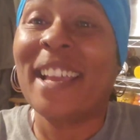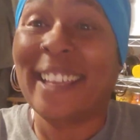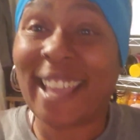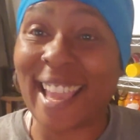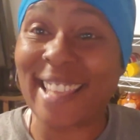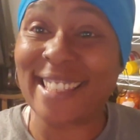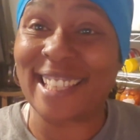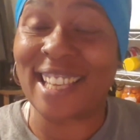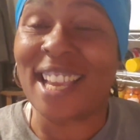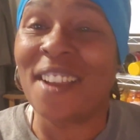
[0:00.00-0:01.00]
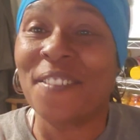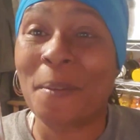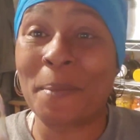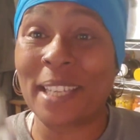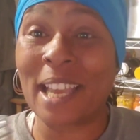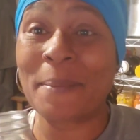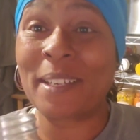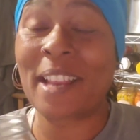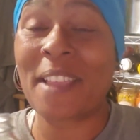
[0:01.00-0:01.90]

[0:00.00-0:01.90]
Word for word: Cassie from Becoming